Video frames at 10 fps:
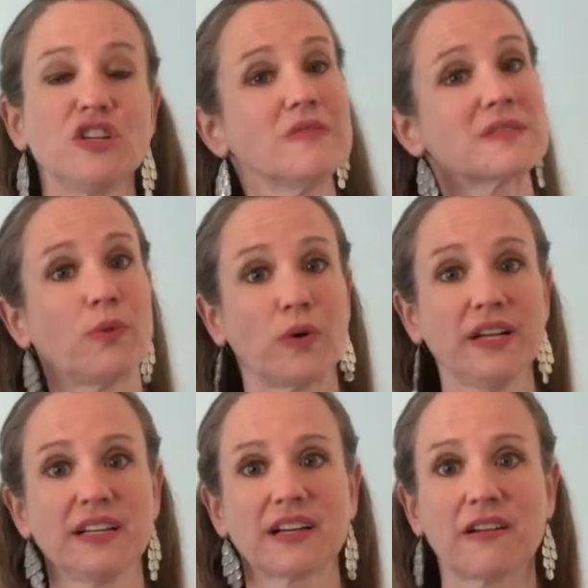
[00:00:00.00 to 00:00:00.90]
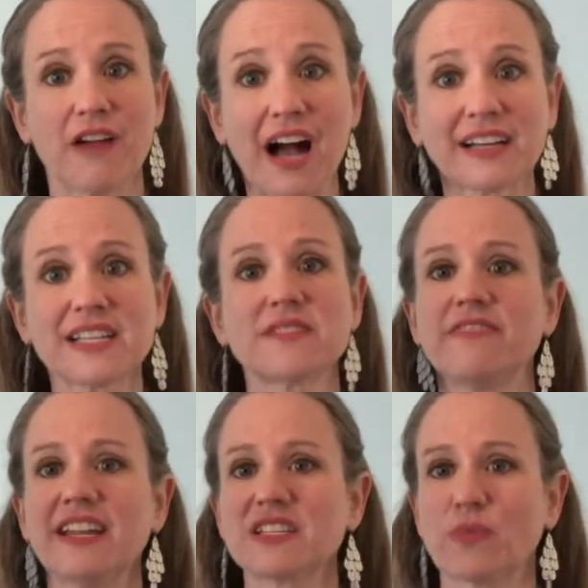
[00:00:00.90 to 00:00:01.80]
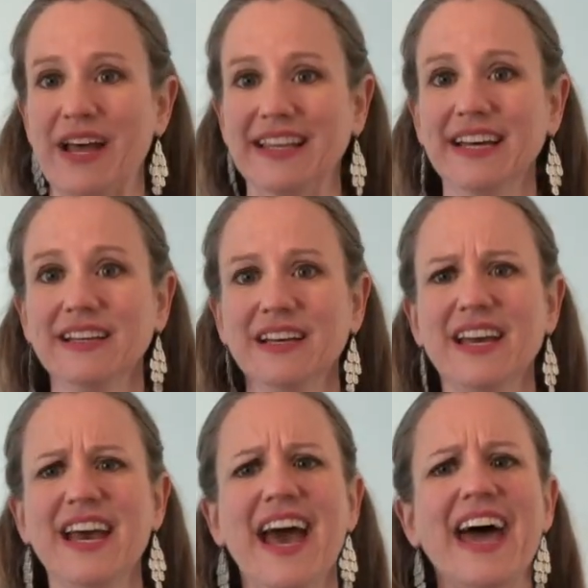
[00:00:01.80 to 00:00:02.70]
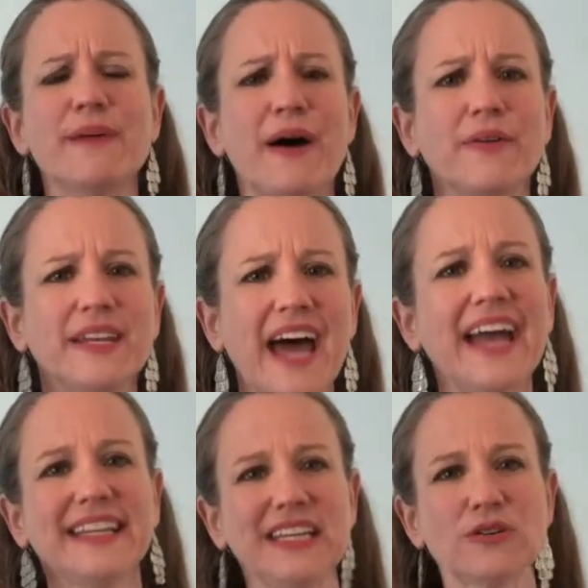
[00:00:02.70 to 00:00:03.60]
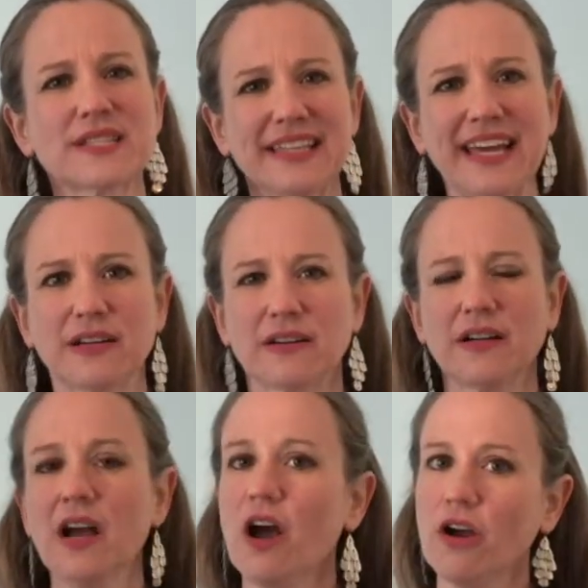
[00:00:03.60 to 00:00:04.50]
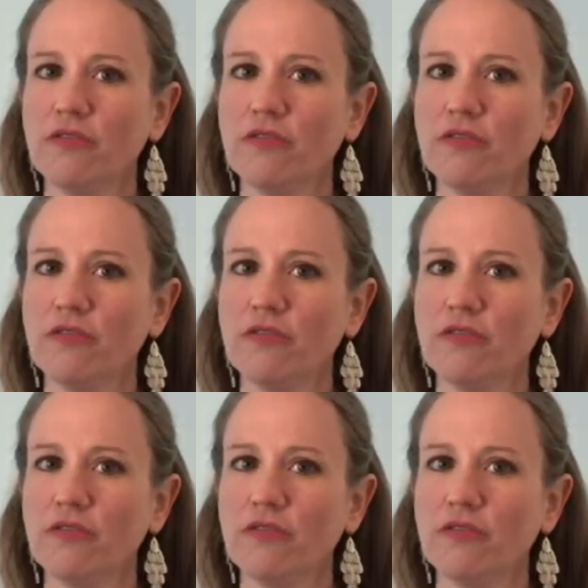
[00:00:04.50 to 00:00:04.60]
was born in Caracas, Venezuela, and about 9 years later, her